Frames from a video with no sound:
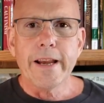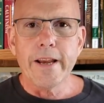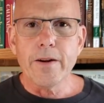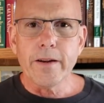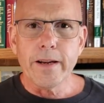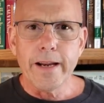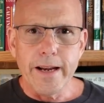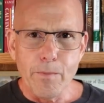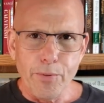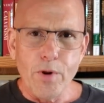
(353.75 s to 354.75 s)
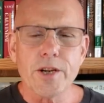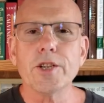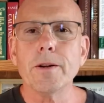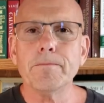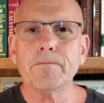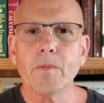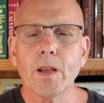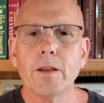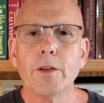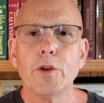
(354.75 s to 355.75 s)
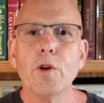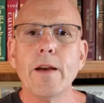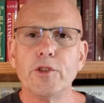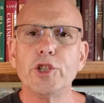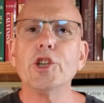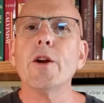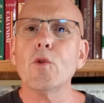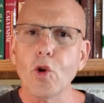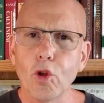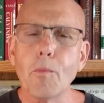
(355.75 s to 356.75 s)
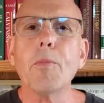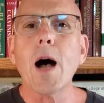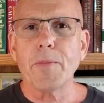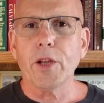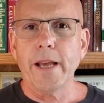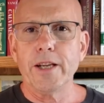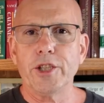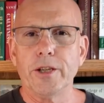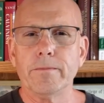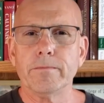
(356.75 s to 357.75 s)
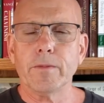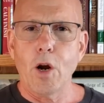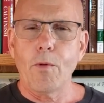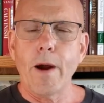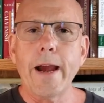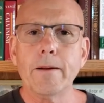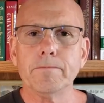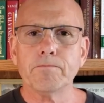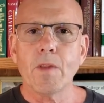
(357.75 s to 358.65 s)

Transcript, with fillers: In in prison, you have general population, all right,